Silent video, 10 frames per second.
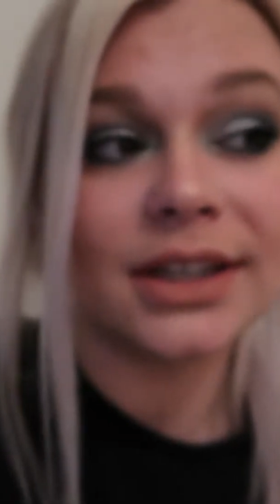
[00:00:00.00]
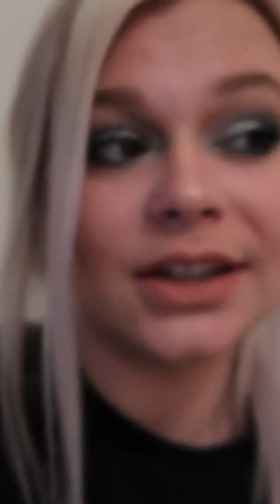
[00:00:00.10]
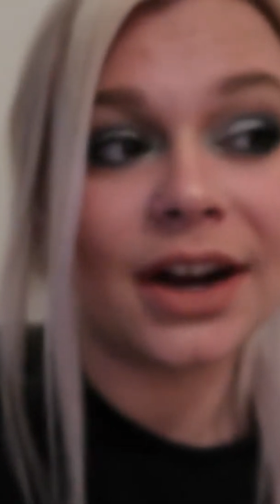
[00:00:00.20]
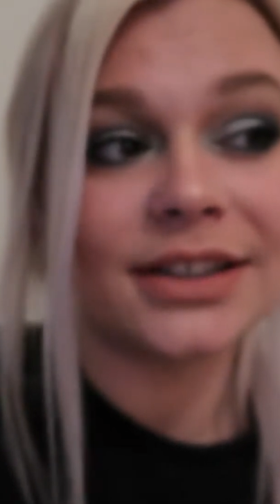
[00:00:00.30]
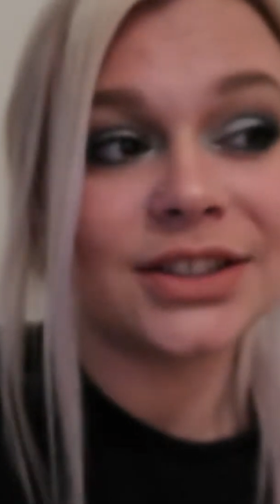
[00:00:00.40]

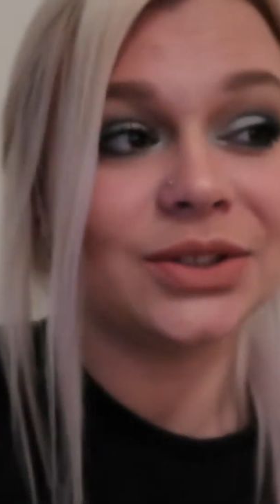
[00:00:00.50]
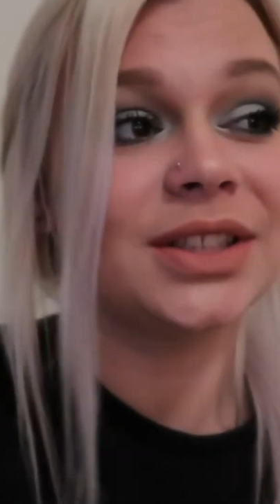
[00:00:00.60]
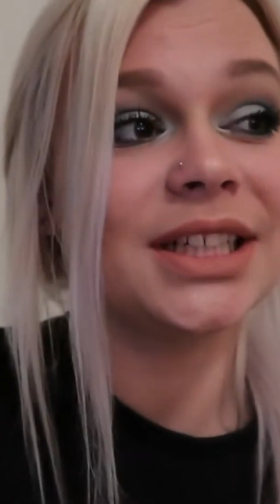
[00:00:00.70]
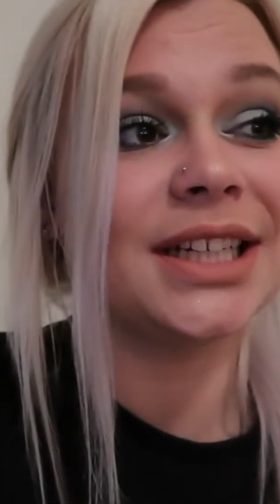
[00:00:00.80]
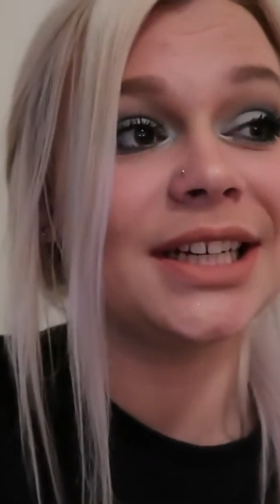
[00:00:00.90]
got to
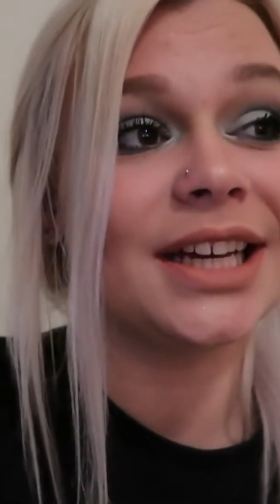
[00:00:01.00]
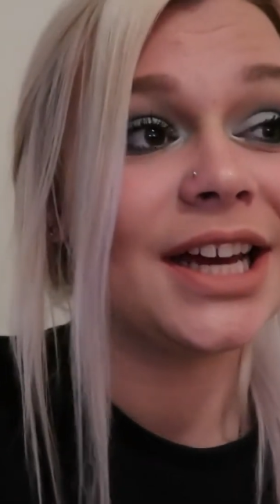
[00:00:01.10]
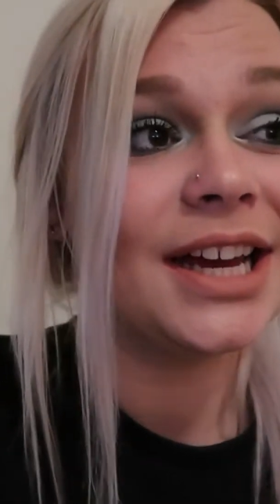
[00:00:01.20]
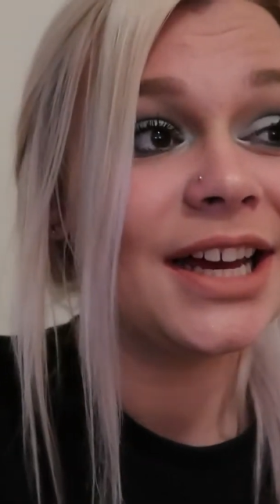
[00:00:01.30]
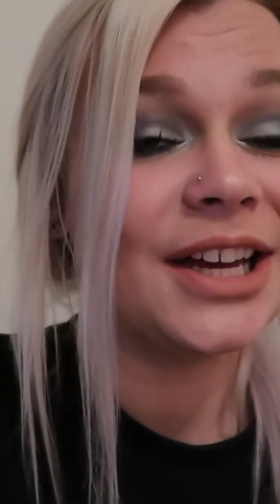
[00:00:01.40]
see
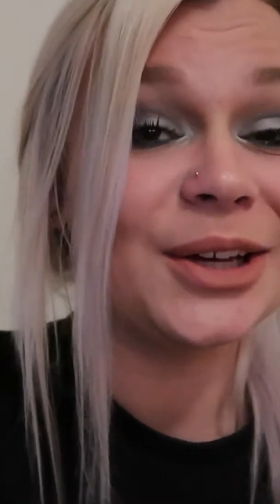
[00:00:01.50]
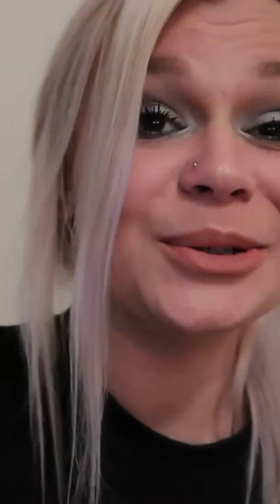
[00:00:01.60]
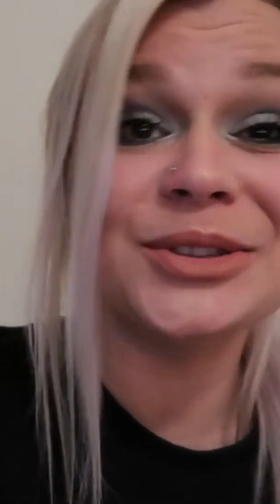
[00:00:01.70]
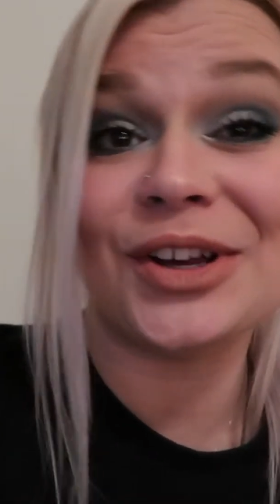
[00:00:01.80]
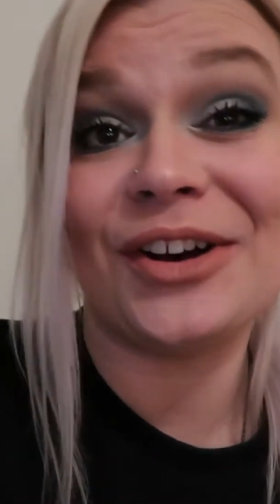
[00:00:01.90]

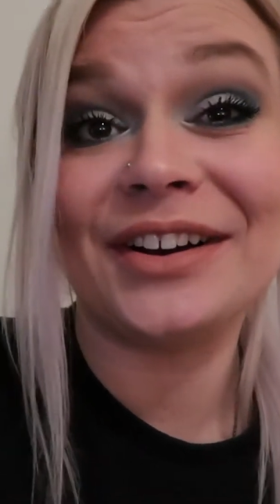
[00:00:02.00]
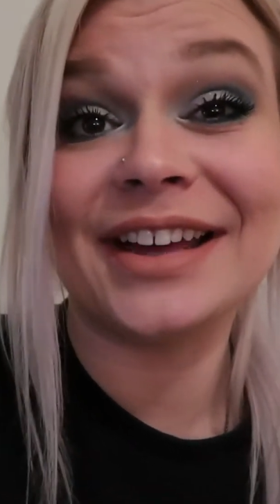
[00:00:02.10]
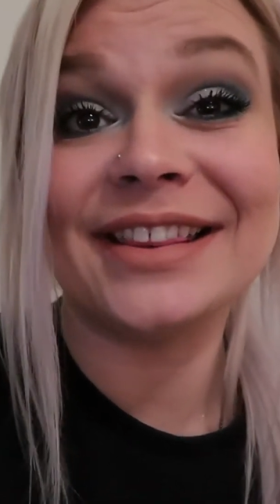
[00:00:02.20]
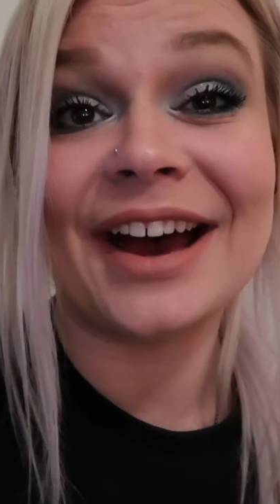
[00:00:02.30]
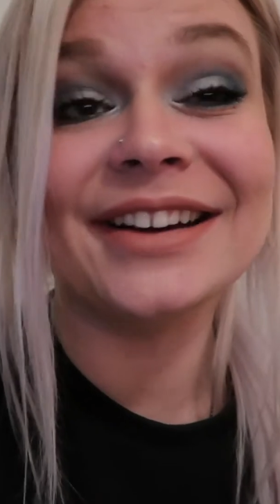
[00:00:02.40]
Hillsong,
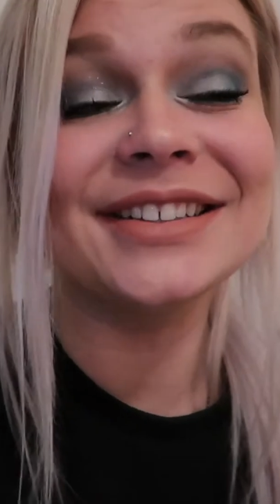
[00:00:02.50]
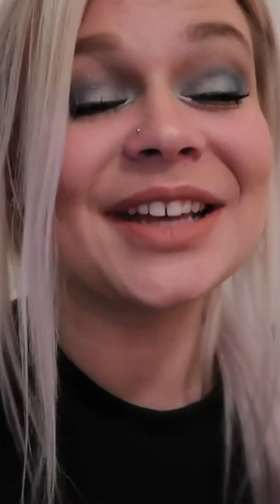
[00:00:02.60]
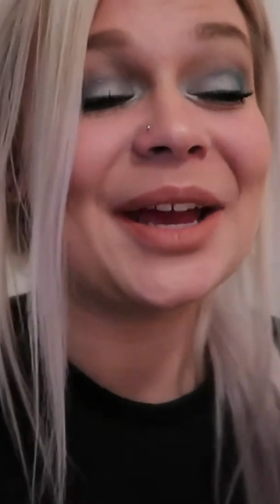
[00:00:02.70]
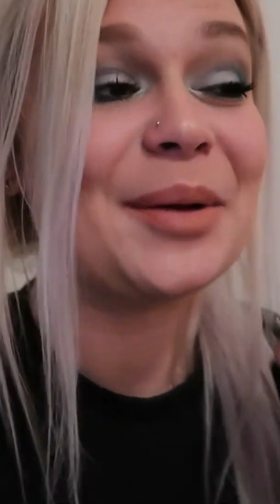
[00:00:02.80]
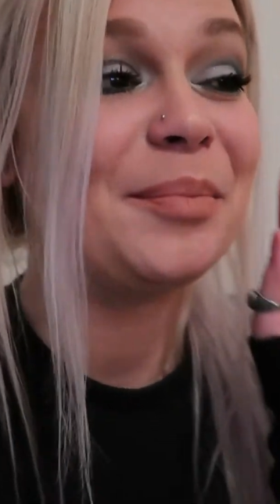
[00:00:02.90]
and that is
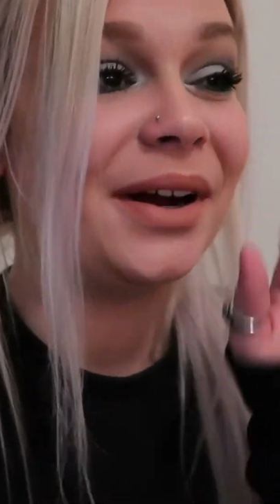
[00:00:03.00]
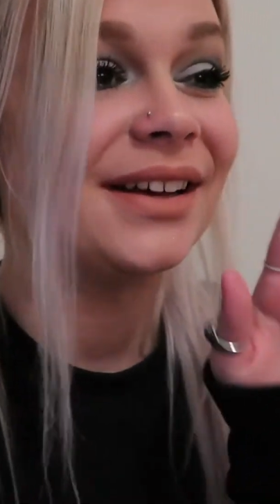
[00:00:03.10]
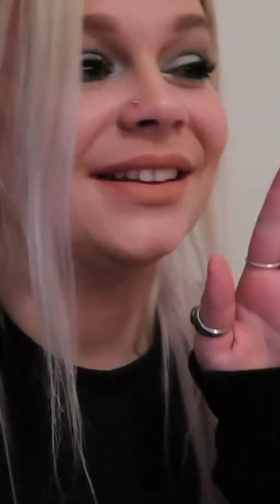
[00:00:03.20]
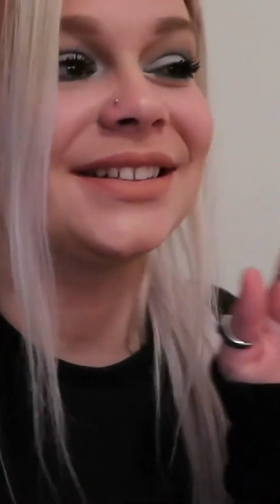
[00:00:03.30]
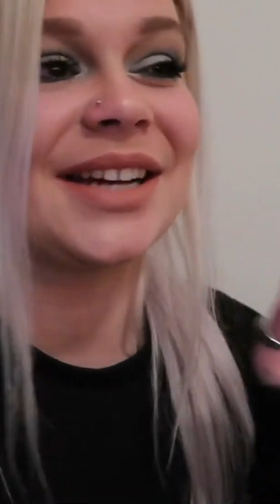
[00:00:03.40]
a
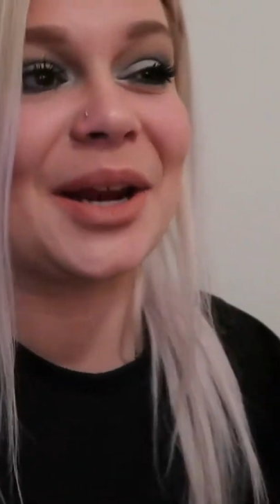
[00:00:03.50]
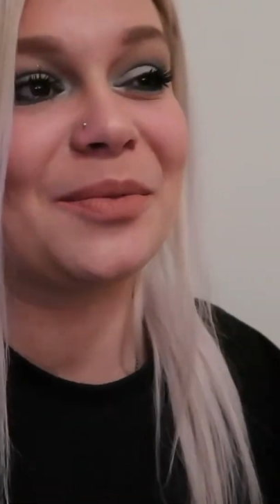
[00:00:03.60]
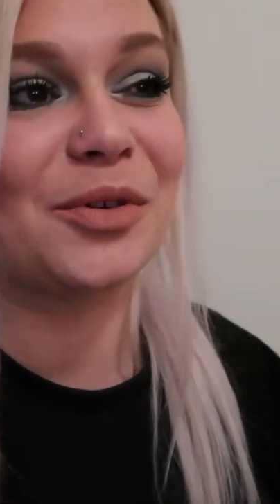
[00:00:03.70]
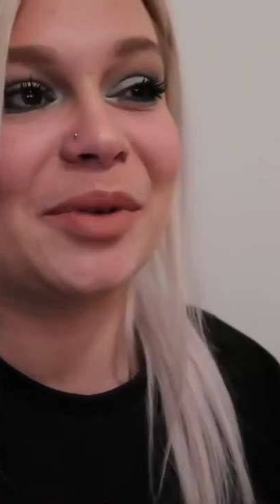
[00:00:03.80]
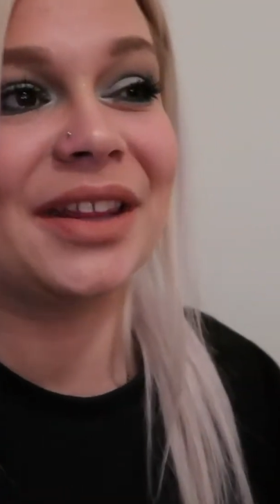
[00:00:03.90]
bucket list
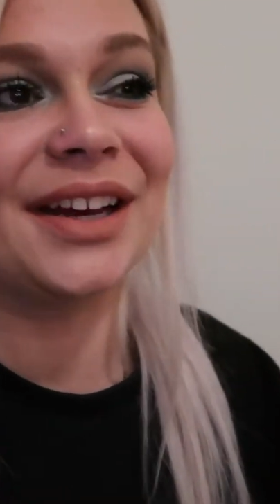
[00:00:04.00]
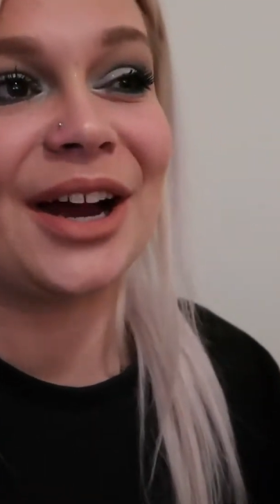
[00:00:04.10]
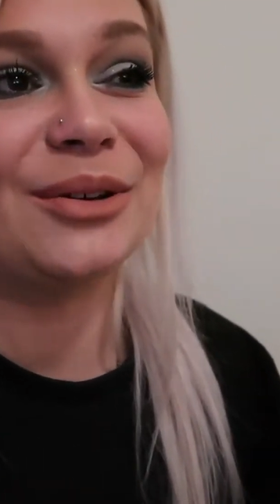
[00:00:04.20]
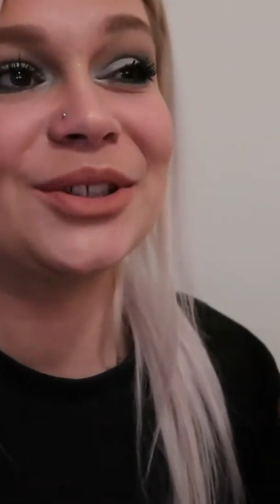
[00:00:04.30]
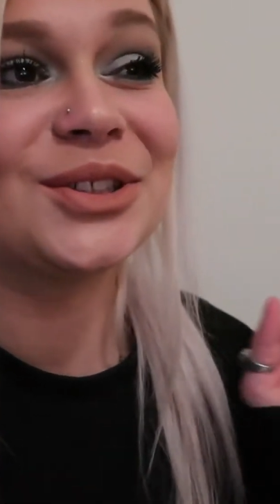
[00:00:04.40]
item for me. Like
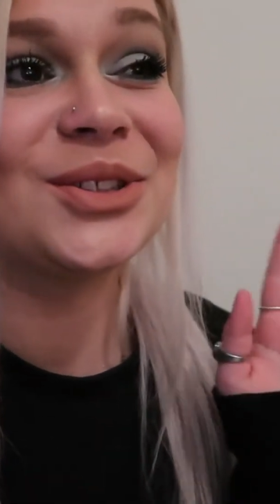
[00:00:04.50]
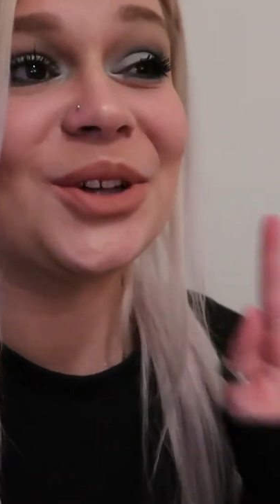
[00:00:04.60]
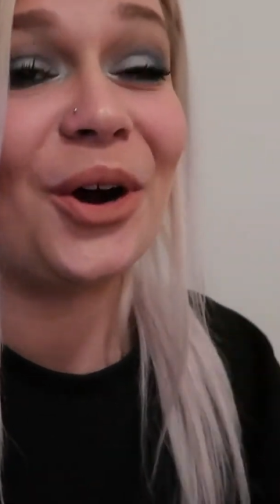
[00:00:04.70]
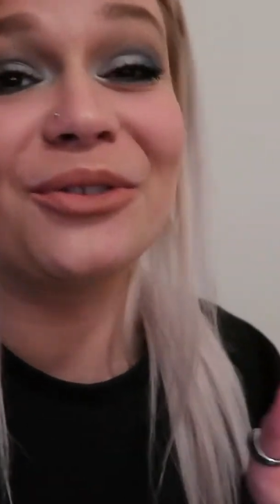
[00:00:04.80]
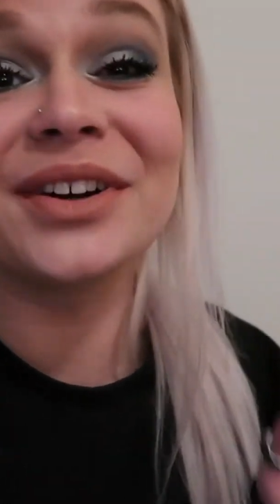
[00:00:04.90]
I was
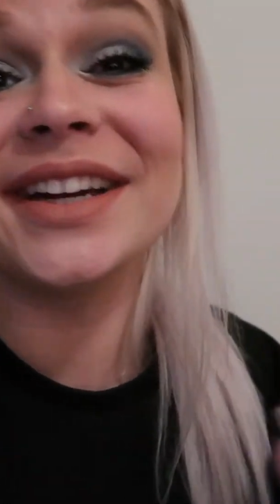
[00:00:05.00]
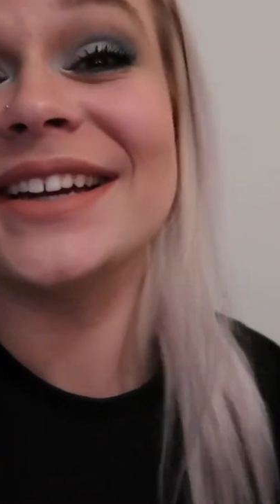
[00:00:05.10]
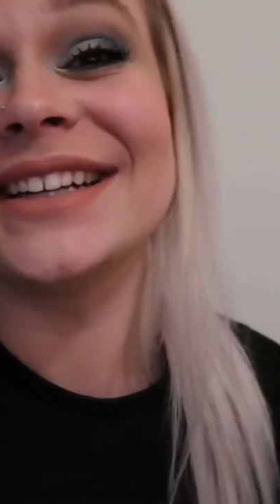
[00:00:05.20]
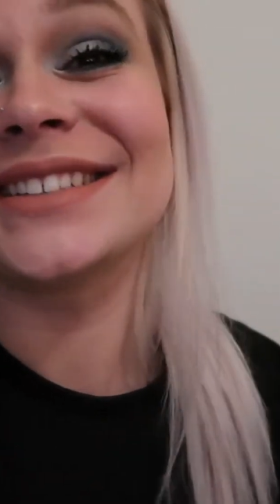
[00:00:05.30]
so freaking